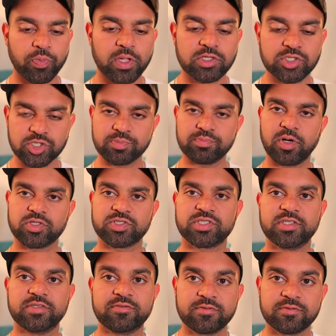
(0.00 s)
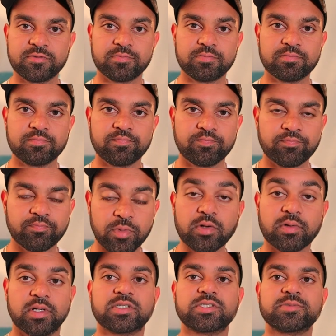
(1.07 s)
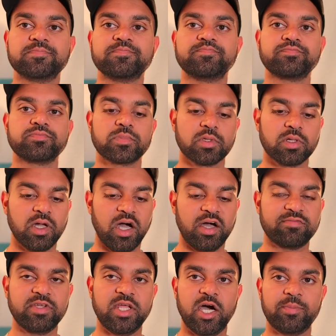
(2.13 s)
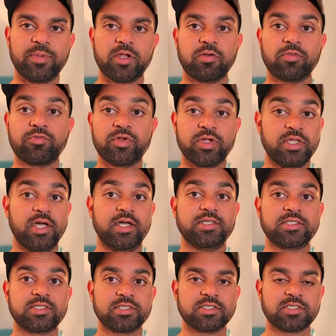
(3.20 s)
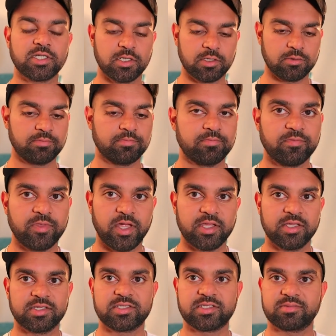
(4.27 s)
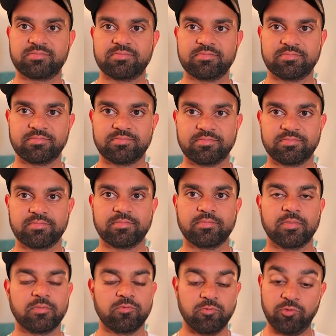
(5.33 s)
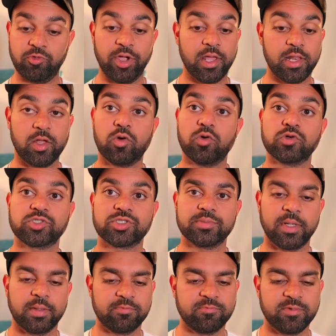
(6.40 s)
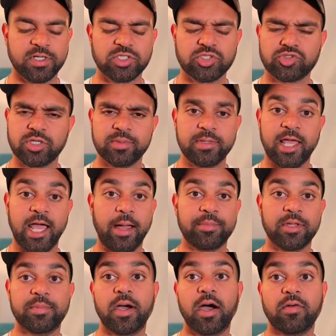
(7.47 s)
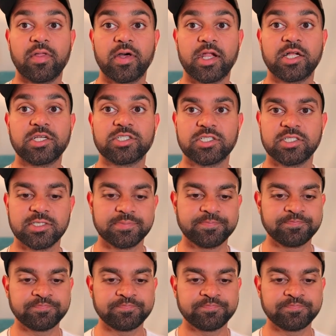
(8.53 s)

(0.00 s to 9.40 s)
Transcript: some positive progress. I've now been on 3 dates, so that is really awesome. I'm extremely happy about that, actually,